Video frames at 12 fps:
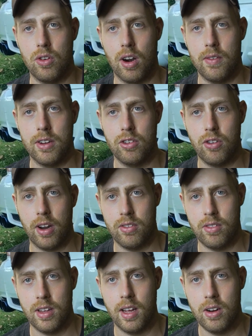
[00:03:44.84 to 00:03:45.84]
driving trucks
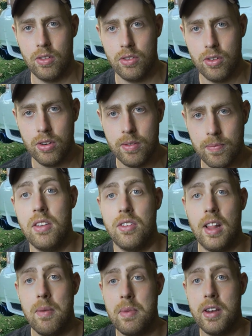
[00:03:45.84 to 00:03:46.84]
to get onto. So
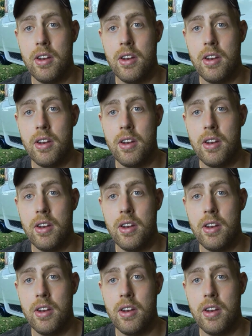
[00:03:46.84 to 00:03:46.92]
let me